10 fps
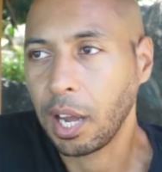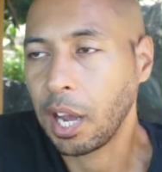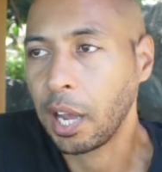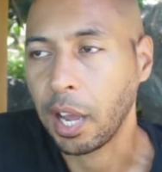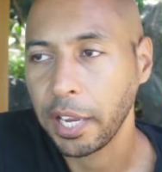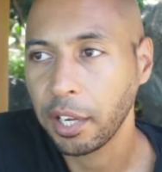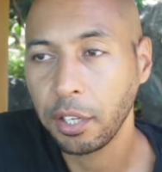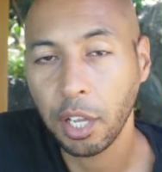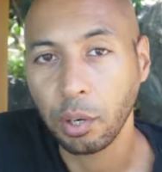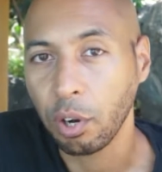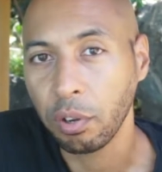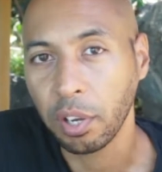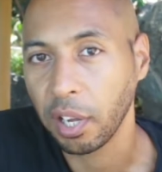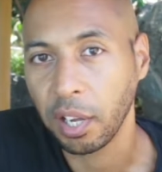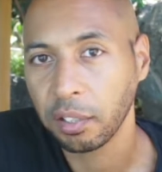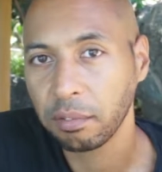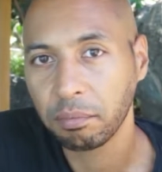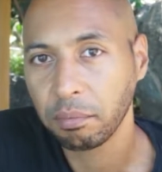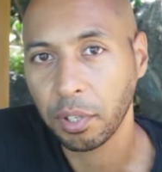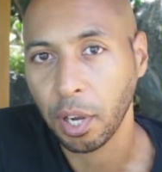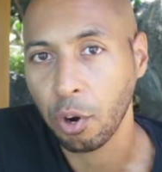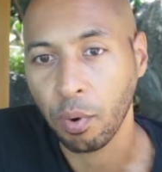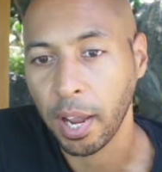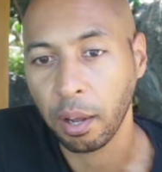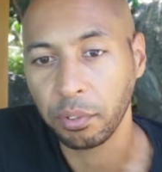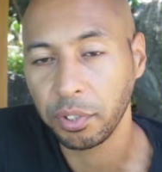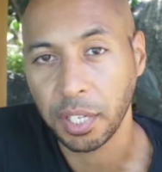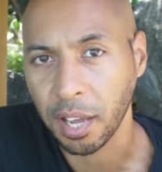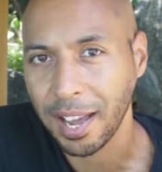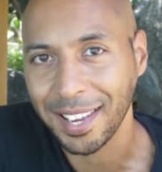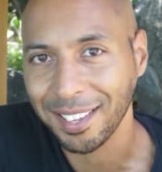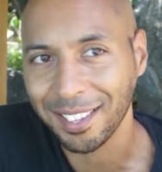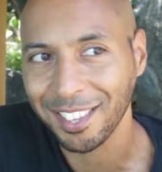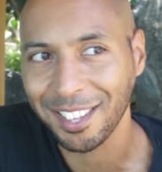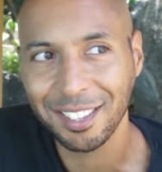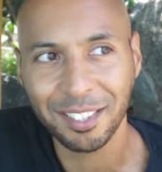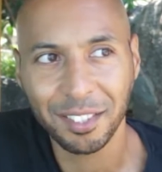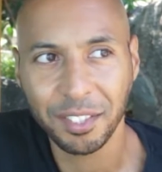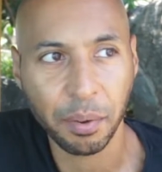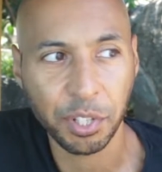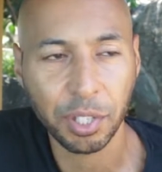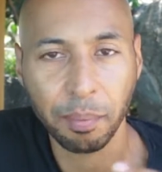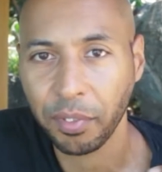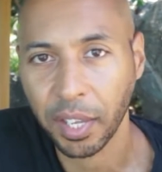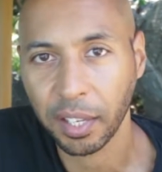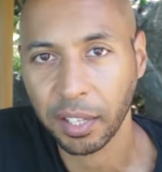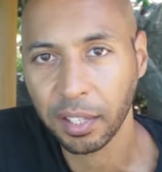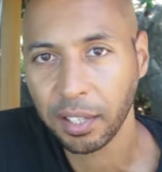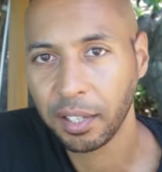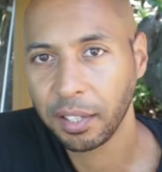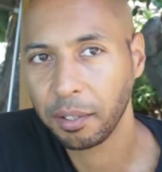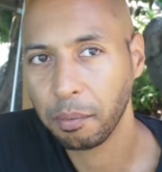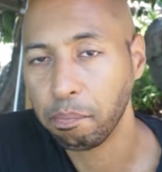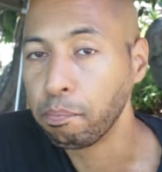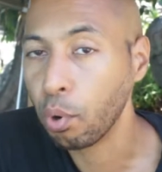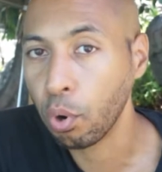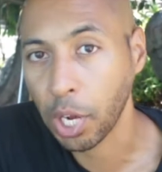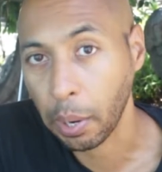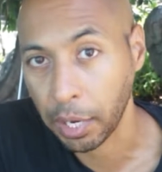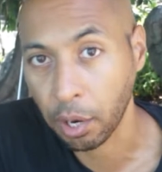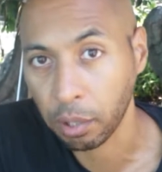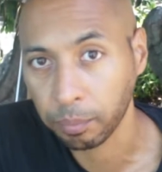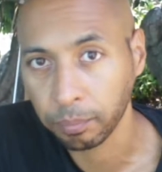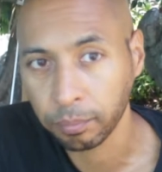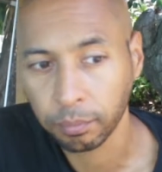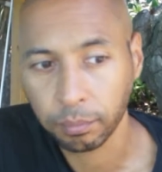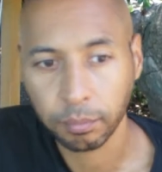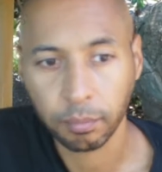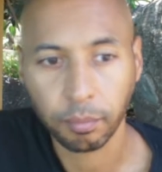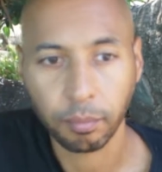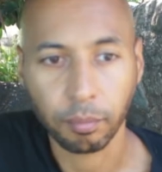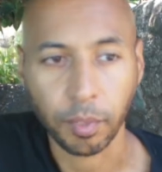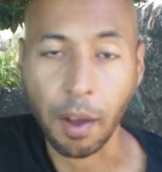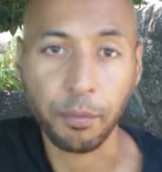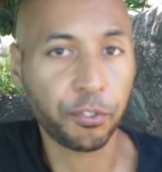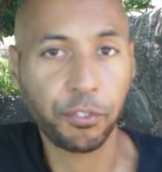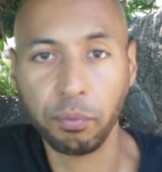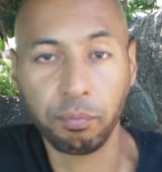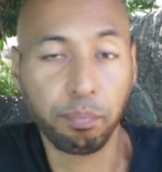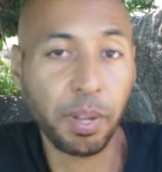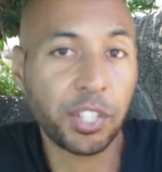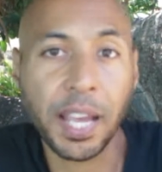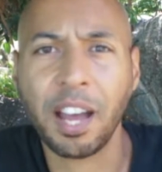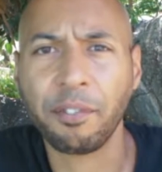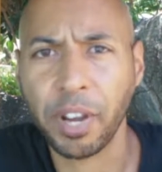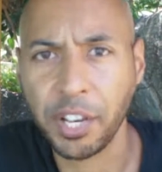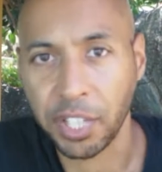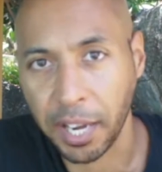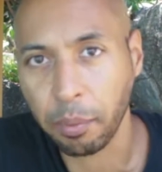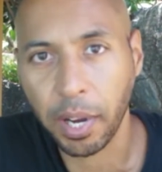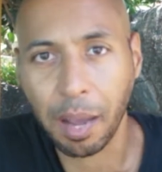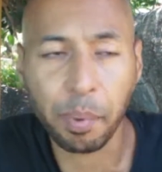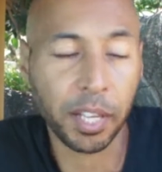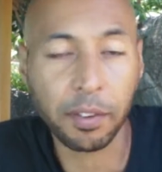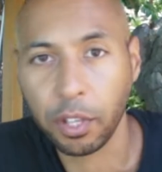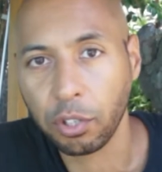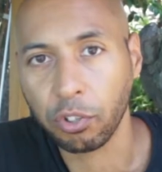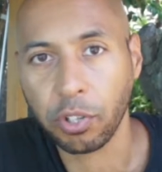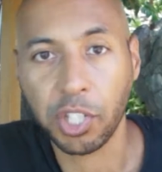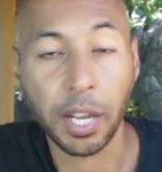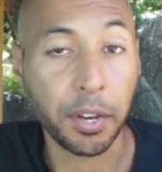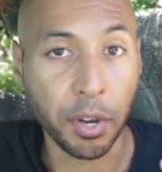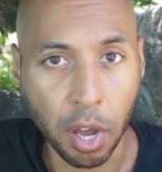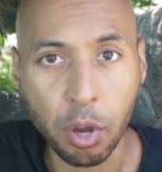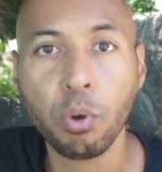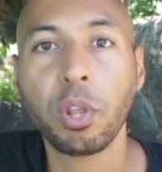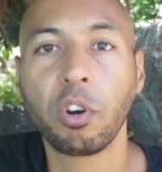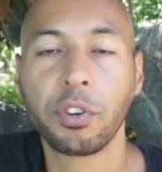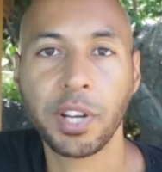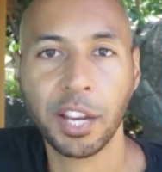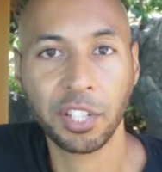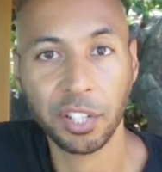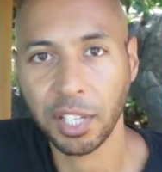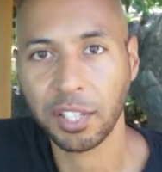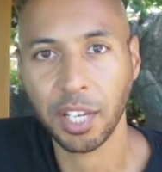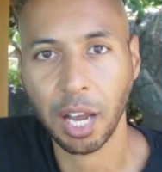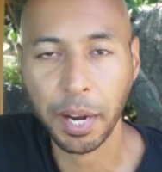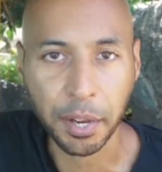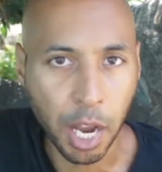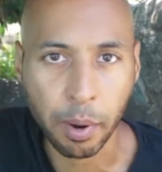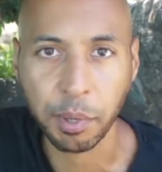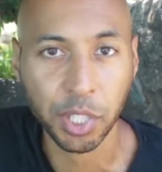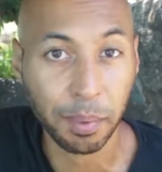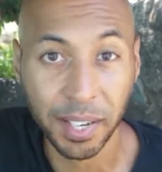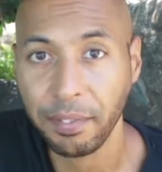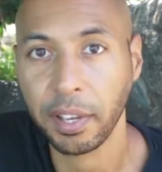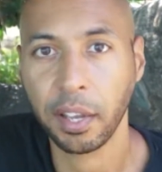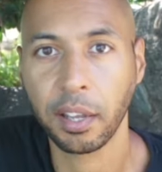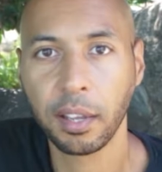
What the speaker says: I can no longer go around denying that there is something more going on. I've been saying that for ages anyway. I believe in the law of attraction. I know the law of attraction exists now. I know it because I'm living it.